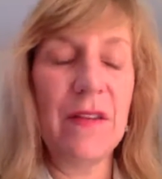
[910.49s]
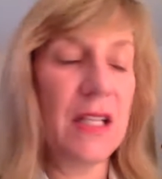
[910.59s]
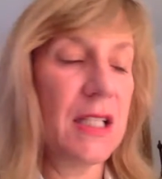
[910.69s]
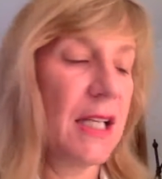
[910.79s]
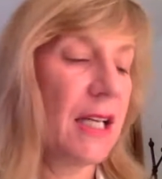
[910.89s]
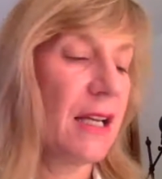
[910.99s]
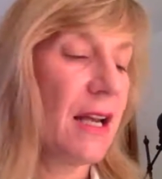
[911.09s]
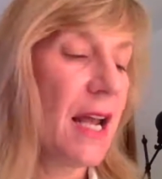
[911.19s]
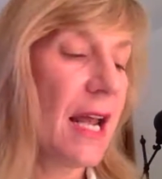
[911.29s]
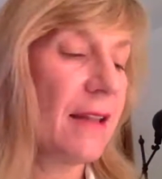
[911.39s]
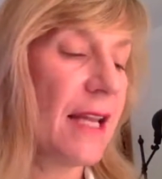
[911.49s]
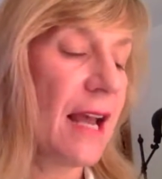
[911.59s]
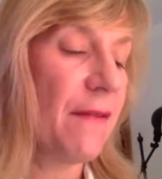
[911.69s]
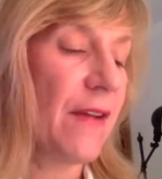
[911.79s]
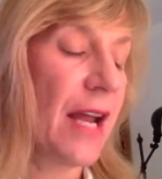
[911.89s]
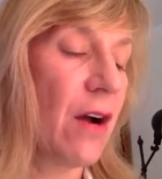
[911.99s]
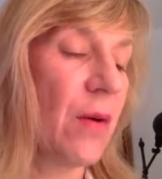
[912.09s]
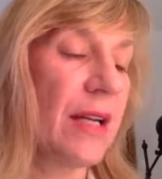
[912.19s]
Finland and the FAO,